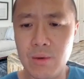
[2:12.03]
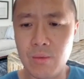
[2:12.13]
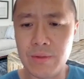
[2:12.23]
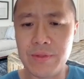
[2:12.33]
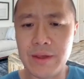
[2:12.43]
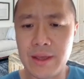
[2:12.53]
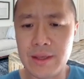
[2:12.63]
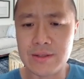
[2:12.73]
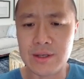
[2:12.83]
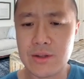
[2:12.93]
And one thing
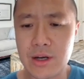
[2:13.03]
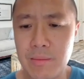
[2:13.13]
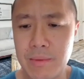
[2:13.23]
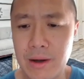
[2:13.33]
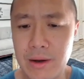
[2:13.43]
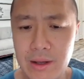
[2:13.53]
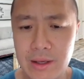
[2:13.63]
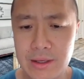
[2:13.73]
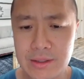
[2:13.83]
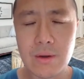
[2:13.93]
is talking about
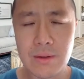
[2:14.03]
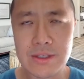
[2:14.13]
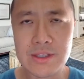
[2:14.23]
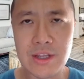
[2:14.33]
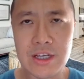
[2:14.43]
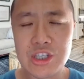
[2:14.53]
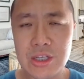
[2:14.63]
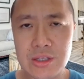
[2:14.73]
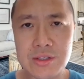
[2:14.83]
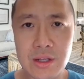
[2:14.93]
is these
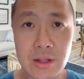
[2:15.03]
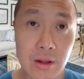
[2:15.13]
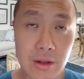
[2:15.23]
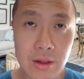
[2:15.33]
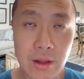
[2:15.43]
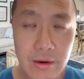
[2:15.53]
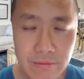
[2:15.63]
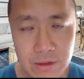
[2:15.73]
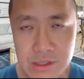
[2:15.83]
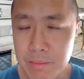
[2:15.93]
addictions, and a lot of,
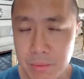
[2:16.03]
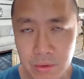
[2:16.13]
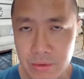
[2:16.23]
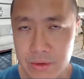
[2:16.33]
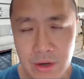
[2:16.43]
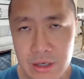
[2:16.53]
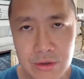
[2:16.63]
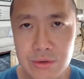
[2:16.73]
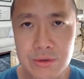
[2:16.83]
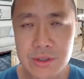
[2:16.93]
for example,
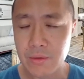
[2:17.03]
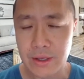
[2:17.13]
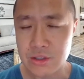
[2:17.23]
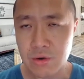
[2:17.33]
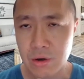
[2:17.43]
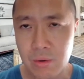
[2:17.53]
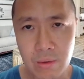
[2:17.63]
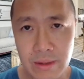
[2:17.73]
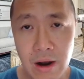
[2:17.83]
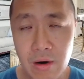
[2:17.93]
doctors, they struggle
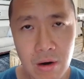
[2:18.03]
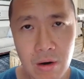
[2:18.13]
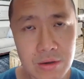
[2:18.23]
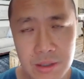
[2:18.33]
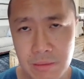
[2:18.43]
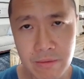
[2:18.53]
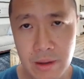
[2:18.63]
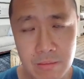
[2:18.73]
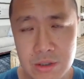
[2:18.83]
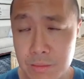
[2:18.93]
with alcohol, some of
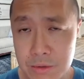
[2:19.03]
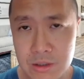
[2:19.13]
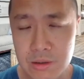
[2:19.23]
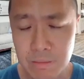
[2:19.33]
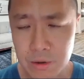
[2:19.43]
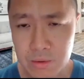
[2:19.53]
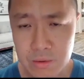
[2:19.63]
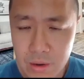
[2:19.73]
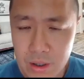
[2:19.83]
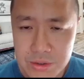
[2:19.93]
them substance
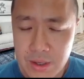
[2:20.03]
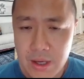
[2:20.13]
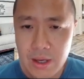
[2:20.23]
abuse. Also.